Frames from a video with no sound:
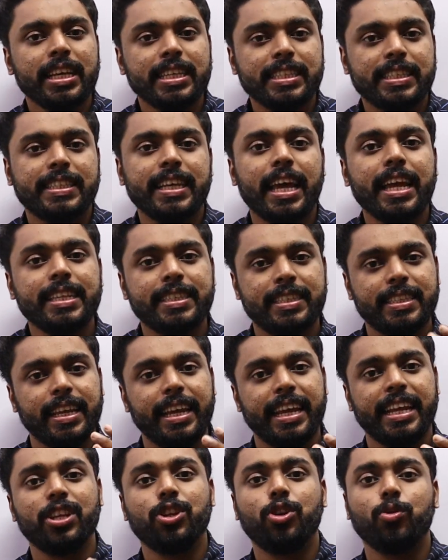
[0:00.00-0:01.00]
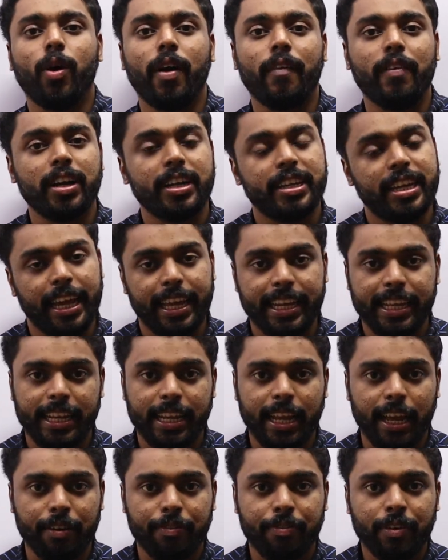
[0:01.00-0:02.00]
sets into our daily
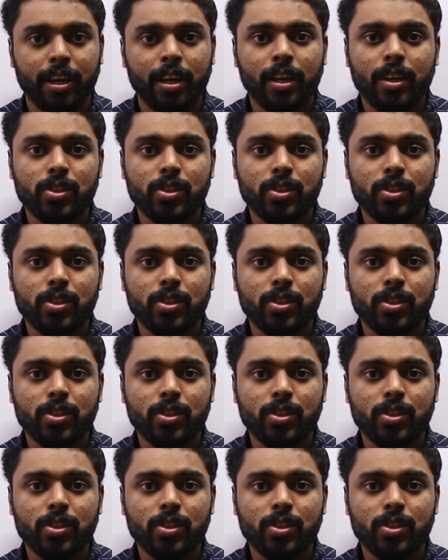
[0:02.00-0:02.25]
life.